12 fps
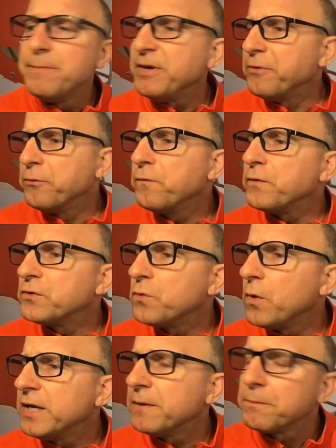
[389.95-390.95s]
He threw for
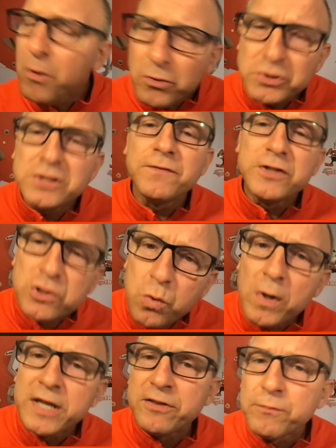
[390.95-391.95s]
most of his
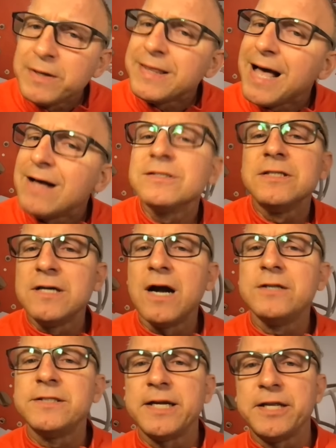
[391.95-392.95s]
23,000
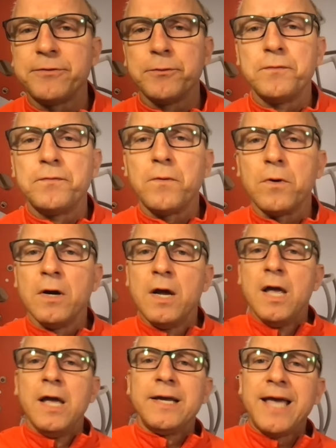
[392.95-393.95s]
yards that he threw for
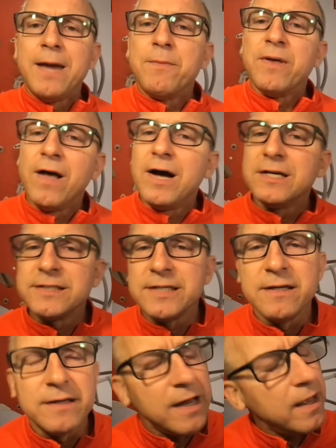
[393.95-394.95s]
came with us.
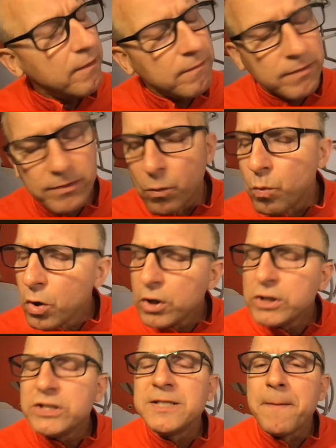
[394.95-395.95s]
And the
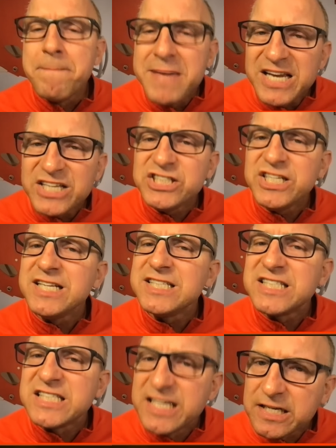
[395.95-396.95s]
words diminishing
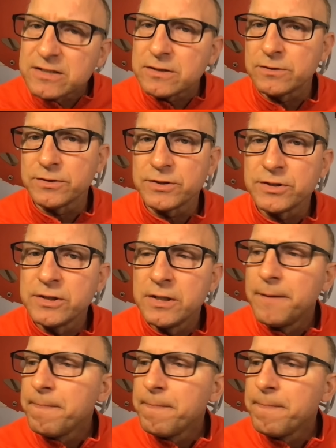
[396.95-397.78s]
skills,